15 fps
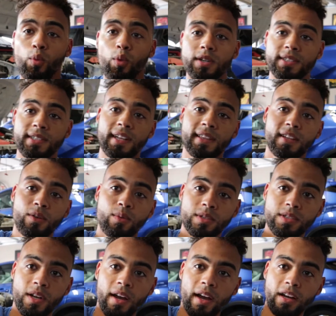was that there
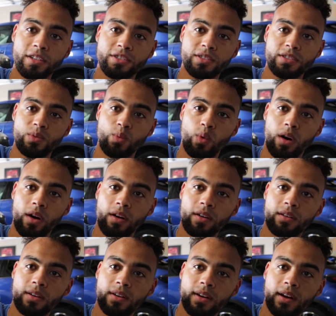was actually
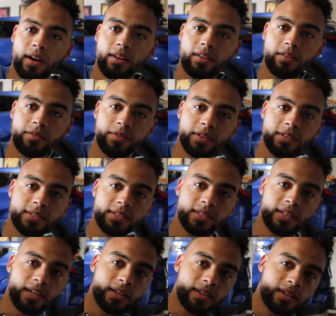water. I don't know if you can see
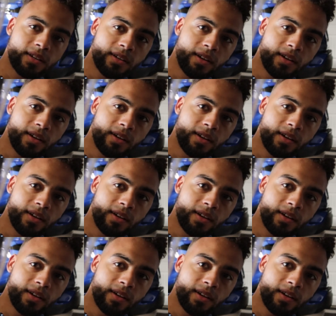that.